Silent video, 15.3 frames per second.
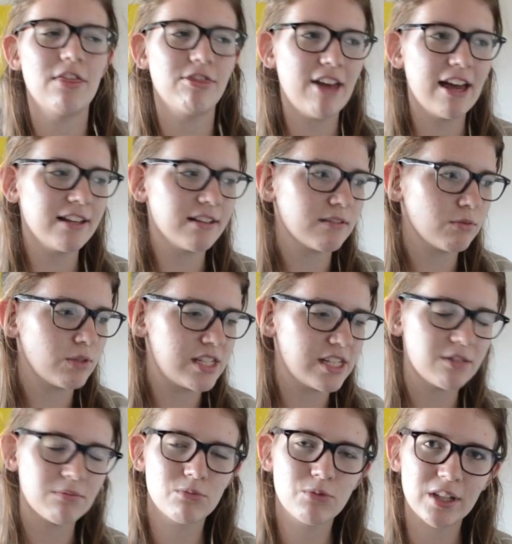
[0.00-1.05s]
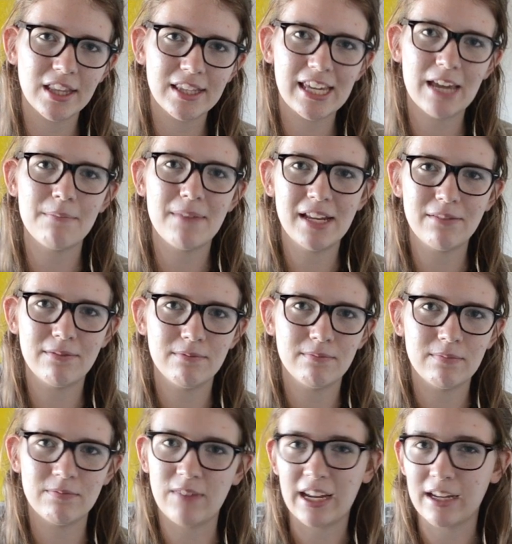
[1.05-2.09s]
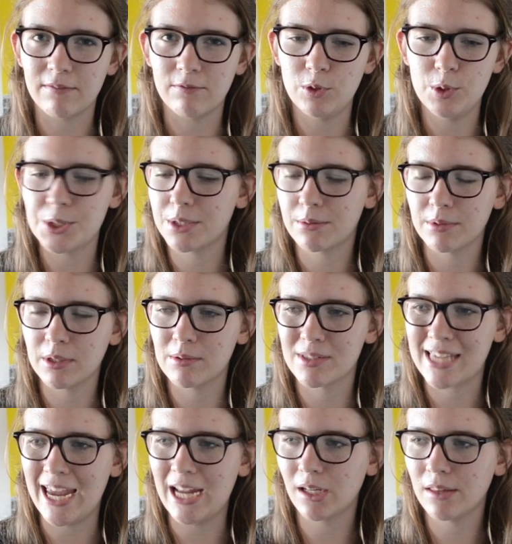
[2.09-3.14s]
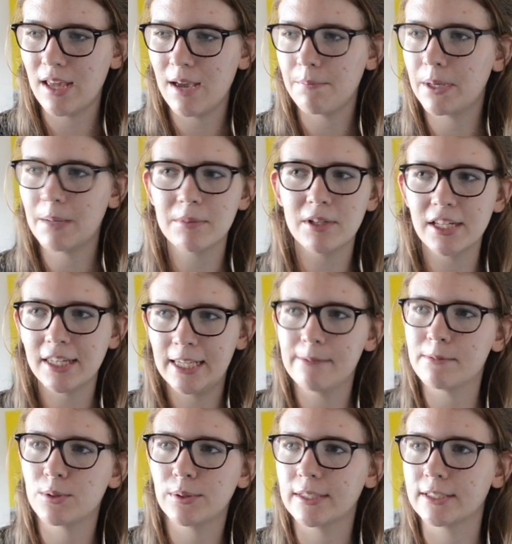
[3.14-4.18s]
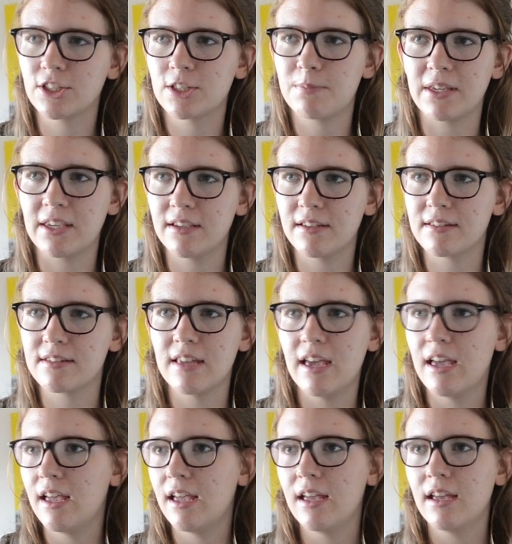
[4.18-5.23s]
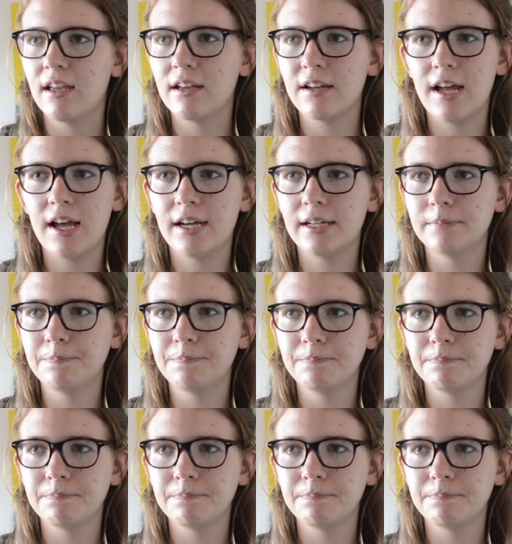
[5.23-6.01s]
That didn't really get many views, no one really was keen on that, but I'm gonna keep doing it just because I